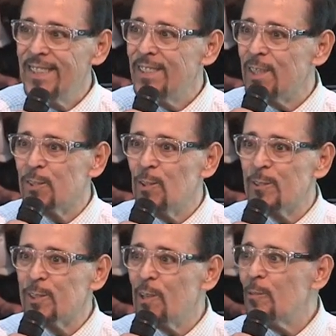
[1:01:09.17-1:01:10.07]
Sister
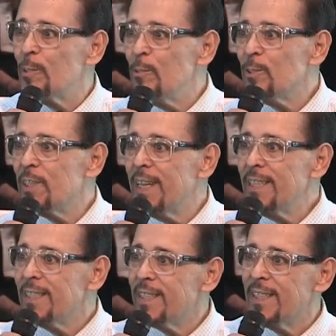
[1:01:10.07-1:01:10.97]
Lucero, would you
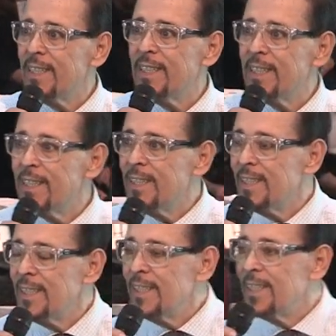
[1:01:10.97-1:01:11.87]
stand
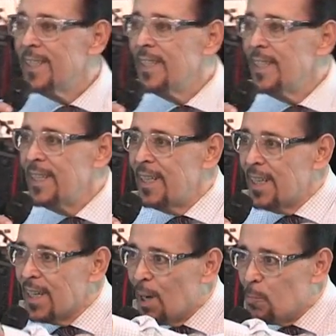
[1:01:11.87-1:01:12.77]

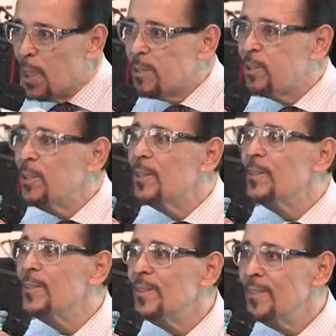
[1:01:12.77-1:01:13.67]
up? God bless you.
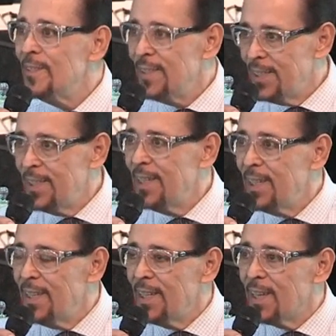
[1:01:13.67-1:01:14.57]

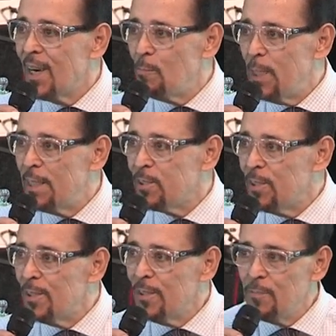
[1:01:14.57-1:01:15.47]
God bless
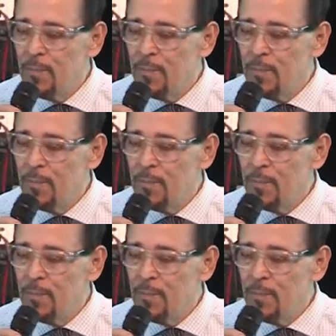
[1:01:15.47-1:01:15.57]
you.